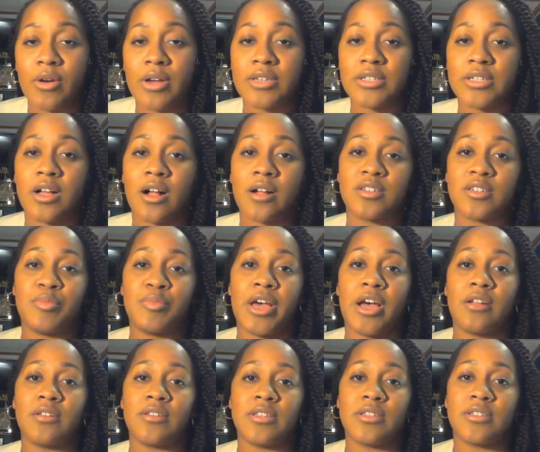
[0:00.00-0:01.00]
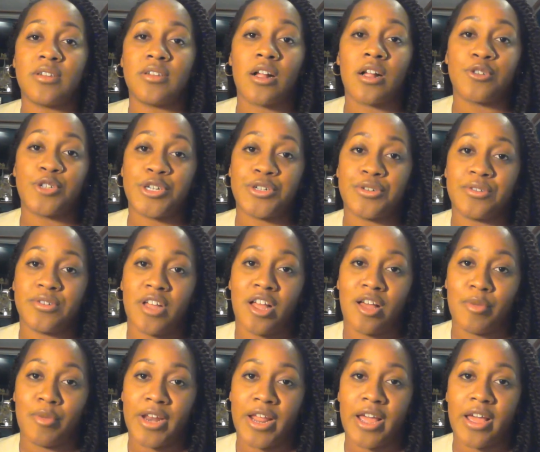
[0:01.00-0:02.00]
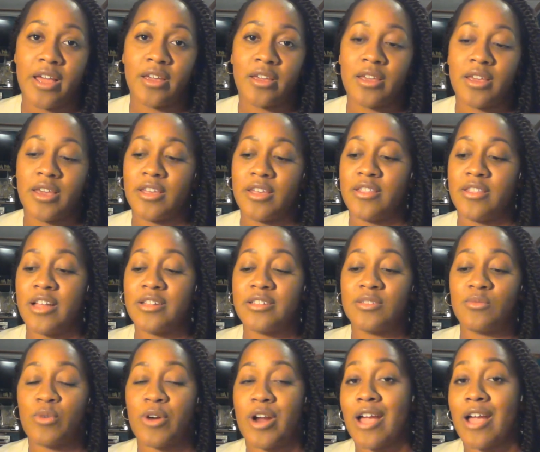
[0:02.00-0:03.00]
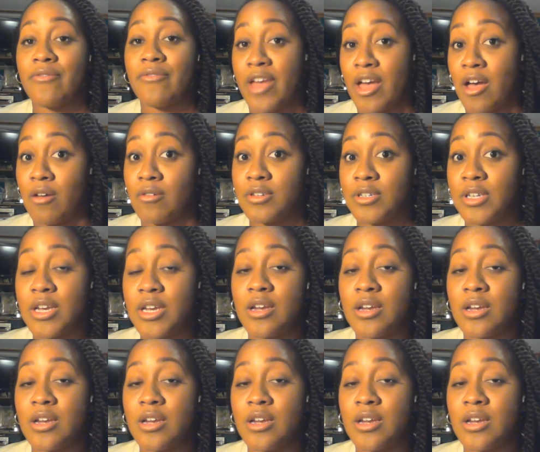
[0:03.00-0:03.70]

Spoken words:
I talked about the Stock Traders Almanac, and that's where I found